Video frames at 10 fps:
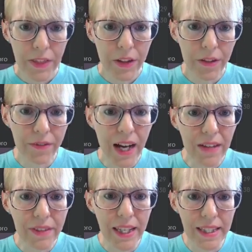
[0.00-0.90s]
There are
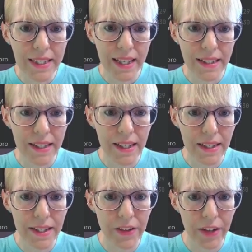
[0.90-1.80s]
5 key states to
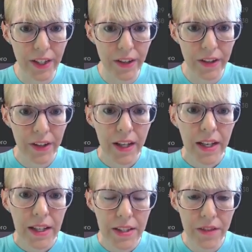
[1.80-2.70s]
consider here.
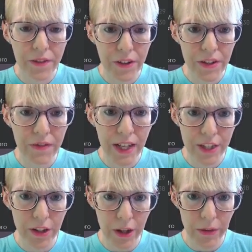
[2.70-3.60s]
Is the first
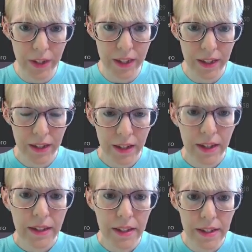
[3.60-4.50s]
fetch loading?
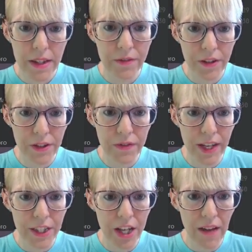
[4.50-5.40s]
Does the first
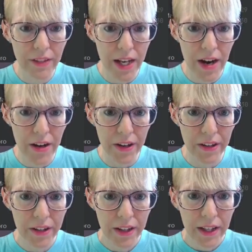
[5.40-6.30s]
fetch have an
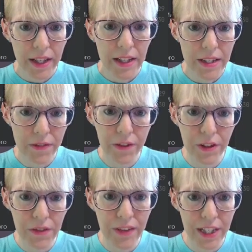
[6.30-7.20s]
error? Is the
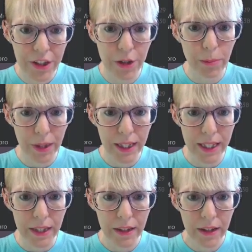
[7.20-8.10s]
first fetch
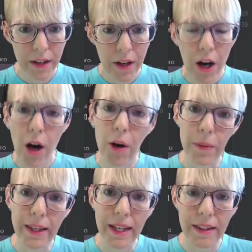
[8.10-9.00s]
complete? Are
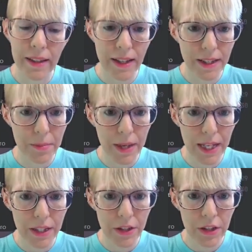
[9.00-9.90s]
we getting the next
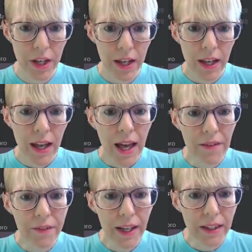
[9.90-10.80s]
page?
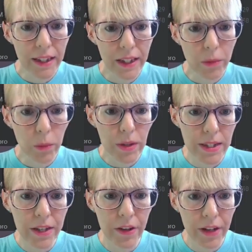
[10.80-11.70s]
And finally,
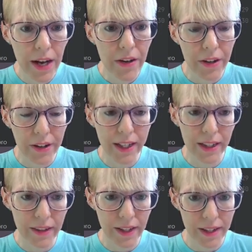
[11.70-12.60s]
was there an error
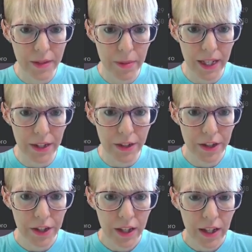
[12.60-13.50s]
getting the next
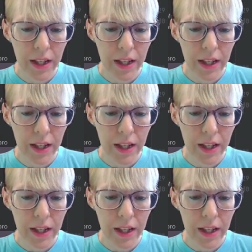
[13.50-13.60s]
page?